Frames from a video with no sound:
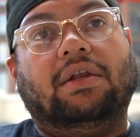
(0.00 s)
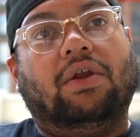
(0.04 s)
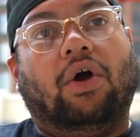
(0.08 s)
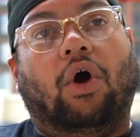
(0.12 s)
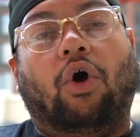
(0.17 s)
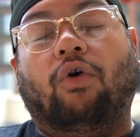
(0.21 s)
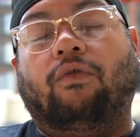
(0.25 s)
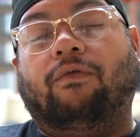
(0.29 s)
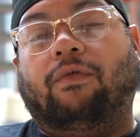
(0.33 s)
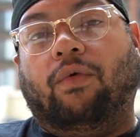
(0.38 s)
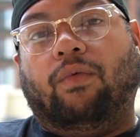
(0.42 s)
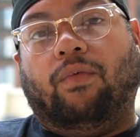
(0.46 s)

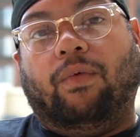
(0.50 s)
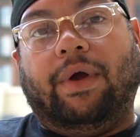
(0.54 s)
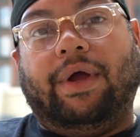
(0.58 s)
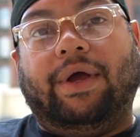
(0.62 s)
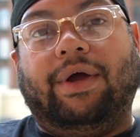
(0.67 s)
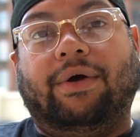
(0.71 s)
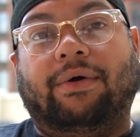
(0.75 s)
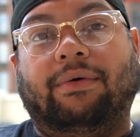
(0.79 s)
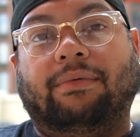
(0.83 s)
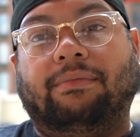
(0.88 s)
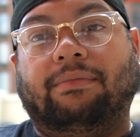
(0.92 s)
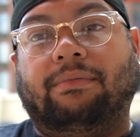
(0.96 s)

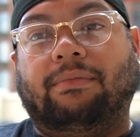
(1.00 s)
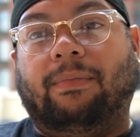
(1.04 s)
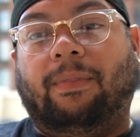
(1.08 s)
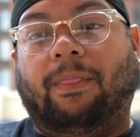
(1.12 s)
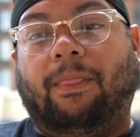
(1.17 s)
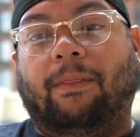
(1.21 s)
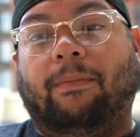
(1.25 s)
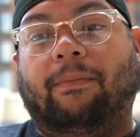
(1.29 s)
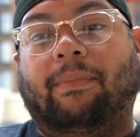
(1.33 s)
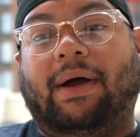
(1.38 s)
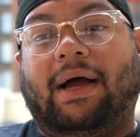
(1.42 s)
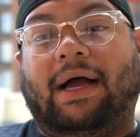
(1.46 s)
overwhelmed
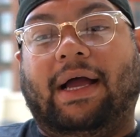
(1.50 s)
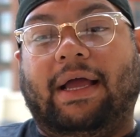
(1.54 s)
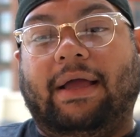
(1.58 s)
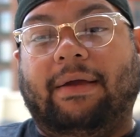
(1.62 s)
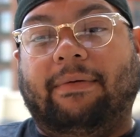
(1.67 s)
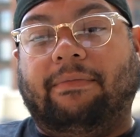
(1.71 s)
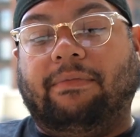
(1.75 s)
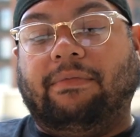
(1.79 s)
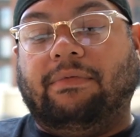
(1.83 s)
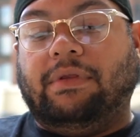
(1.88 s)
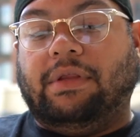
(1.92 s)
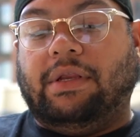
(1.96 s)
by
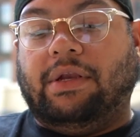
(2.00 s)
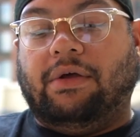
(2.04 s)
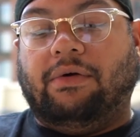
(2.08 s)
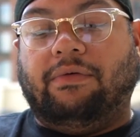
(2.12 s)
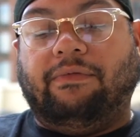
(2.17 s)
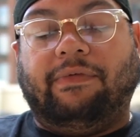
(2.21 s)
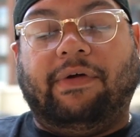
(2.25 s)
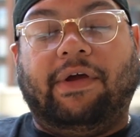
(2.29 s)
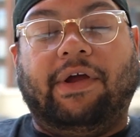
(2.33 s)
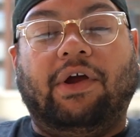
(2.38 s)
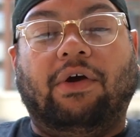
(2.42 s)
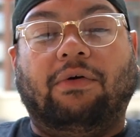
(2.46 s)
it,
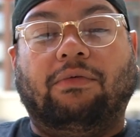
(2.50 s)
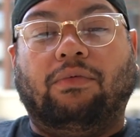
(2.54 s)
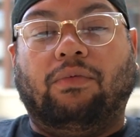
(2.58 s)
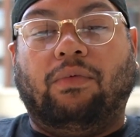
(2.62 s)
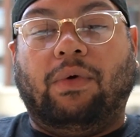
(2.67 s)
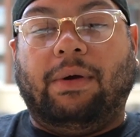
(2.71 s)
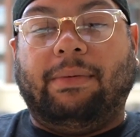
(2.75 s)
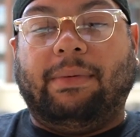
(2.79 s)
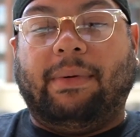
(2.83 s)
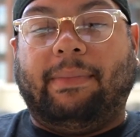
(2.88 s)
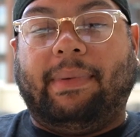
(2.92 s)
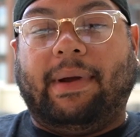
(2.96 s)
very
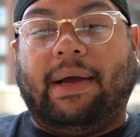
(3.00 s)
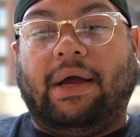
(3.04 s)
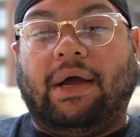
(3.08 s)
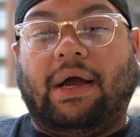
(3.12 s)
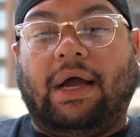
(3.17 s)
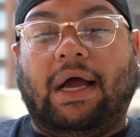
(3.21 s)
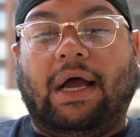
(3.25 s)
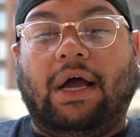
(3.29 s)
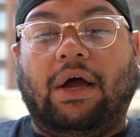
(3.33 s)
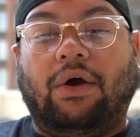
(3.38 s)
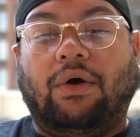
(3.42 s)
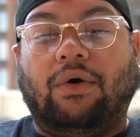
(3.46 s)
overwhelmed about
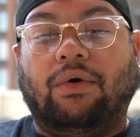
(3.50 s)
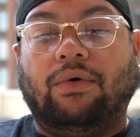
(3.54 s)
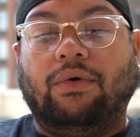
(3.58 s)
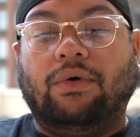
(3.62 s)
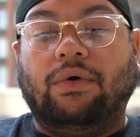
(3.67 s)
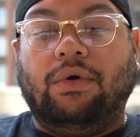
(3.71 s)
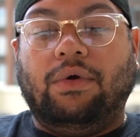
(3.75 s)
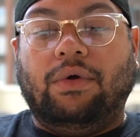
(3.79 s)
how